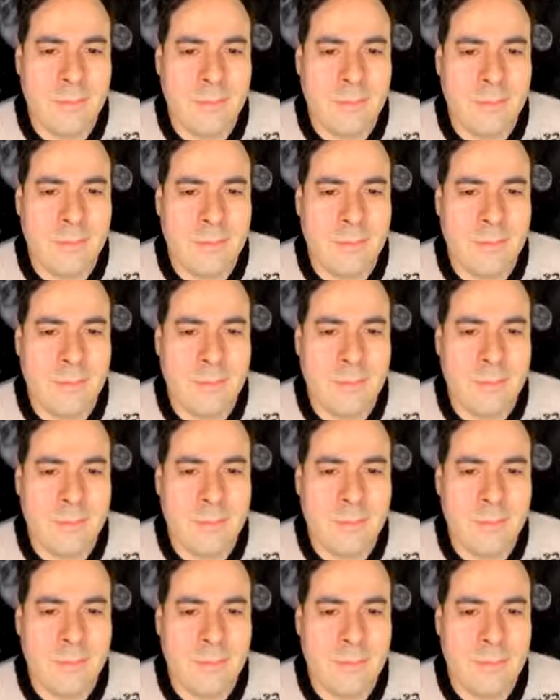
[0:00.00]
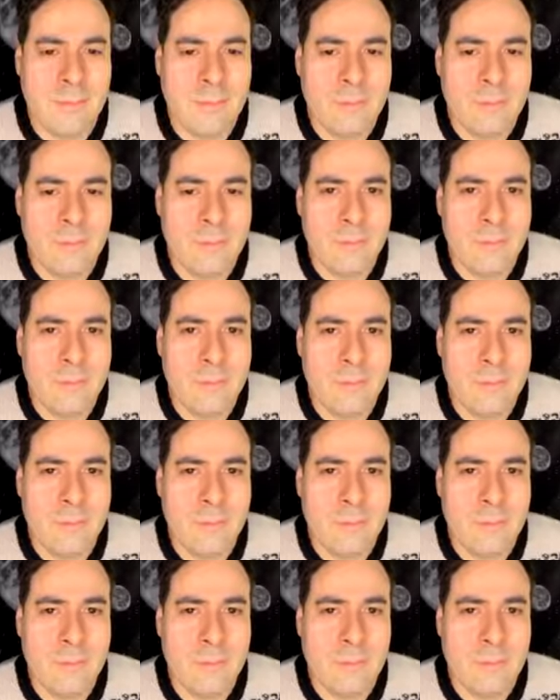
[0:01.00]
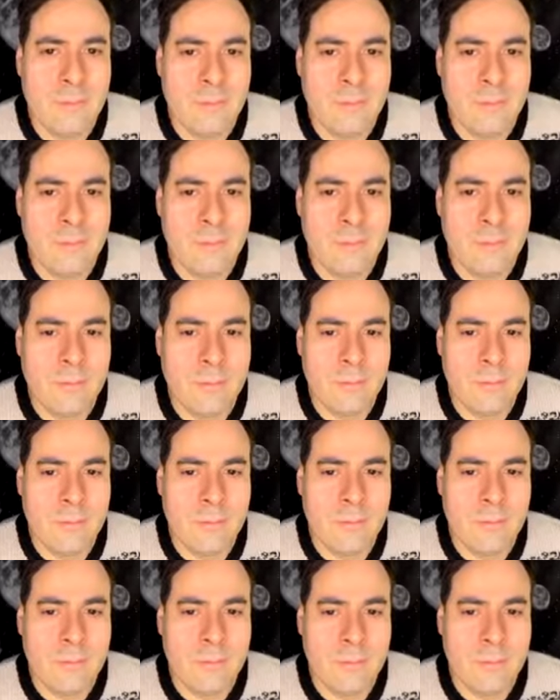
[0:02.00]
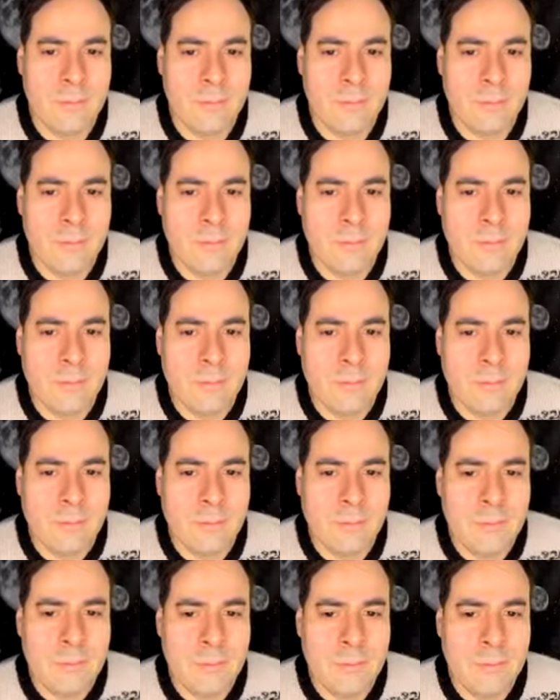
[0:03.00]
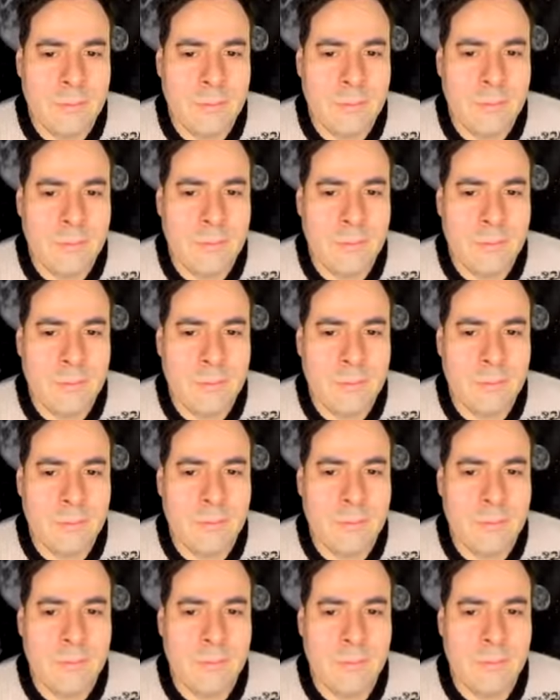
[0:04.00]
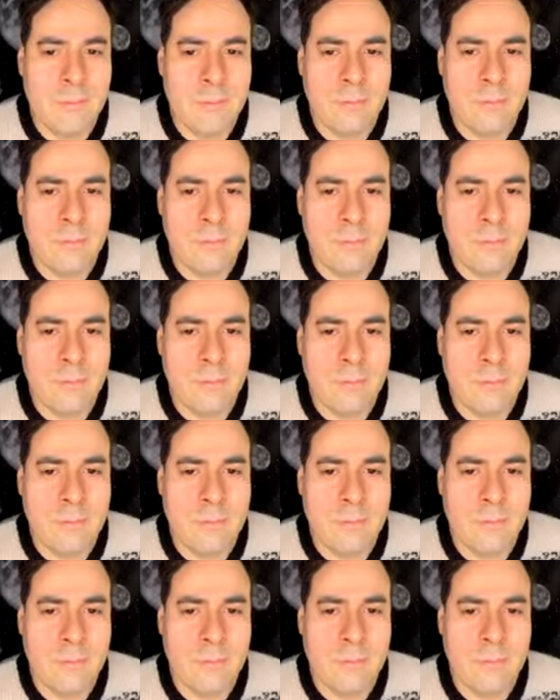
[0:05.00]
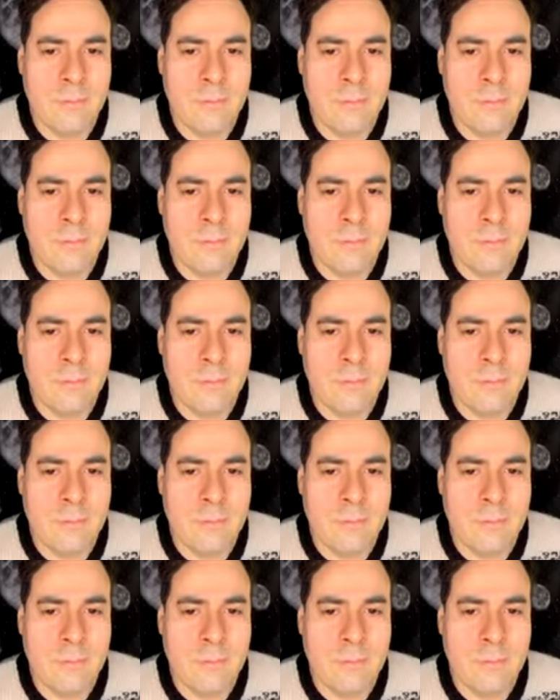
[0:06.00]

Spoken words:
(silent)